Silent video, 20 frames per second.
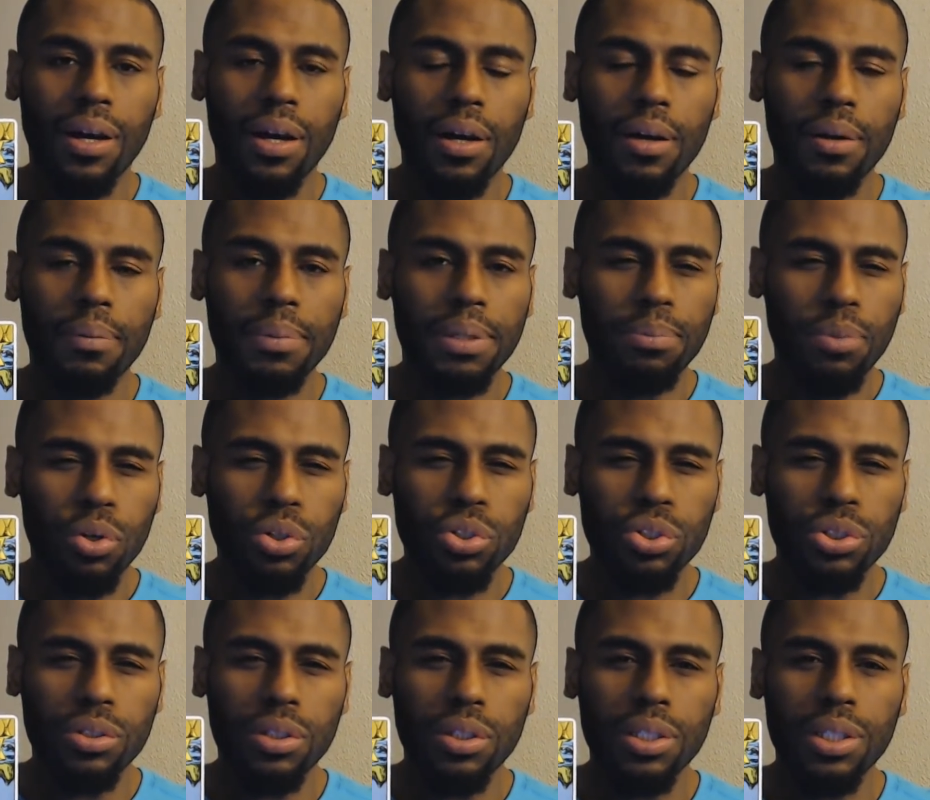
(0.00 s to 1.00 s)

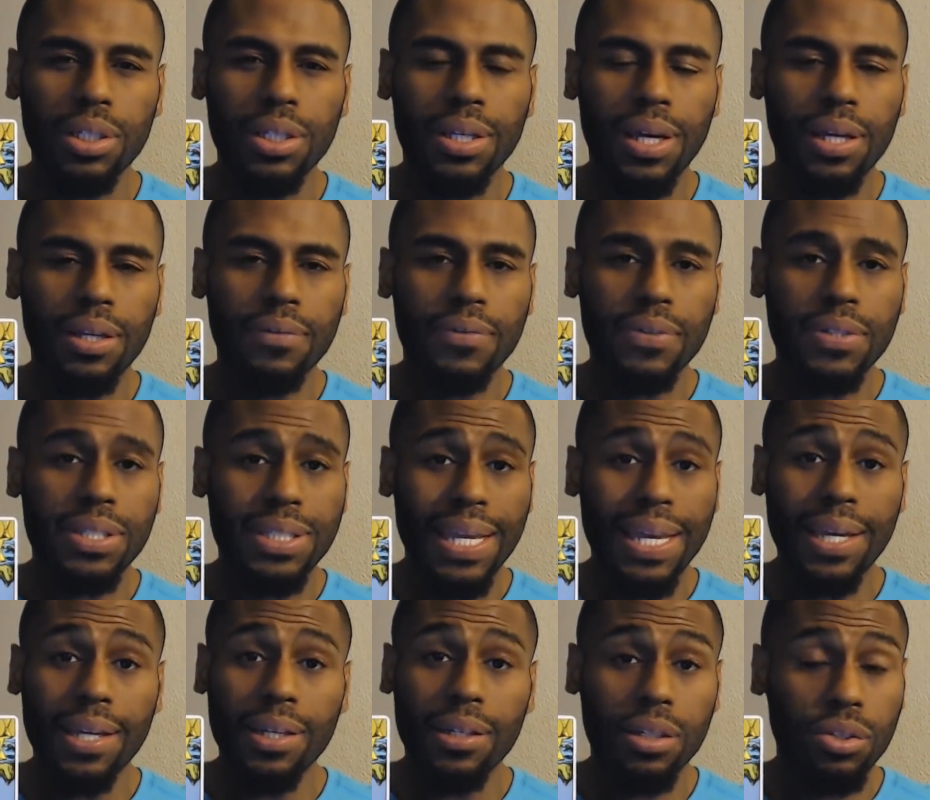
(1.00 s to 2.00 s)
Emotionally kind of
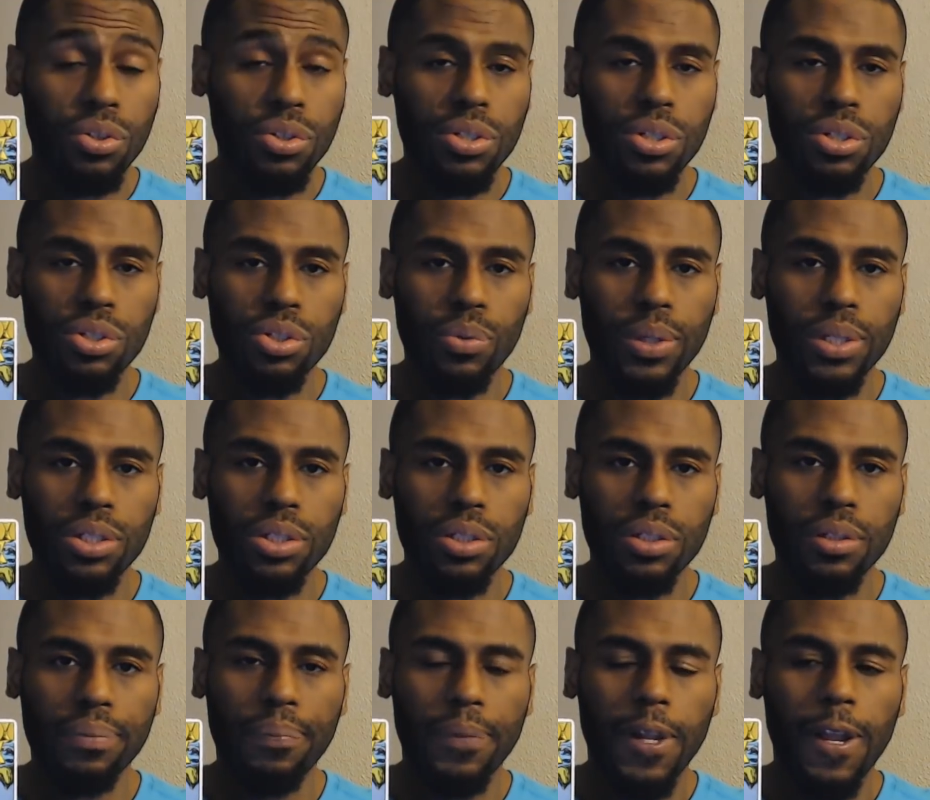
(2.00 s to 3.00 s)
staying in your
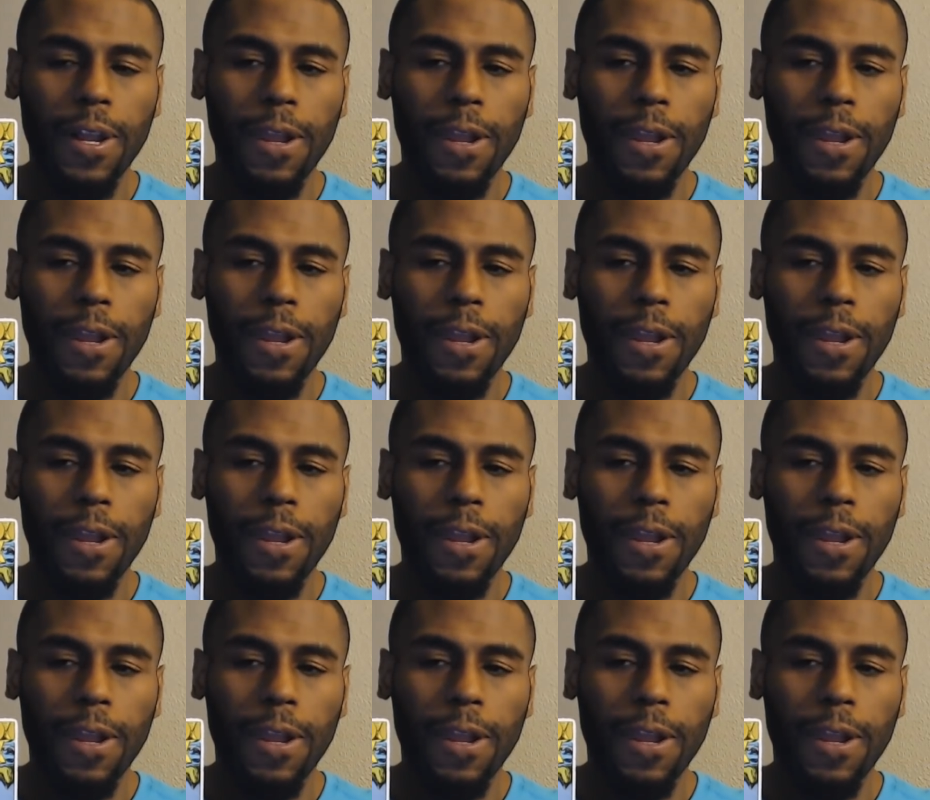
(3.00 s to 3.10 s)
situation,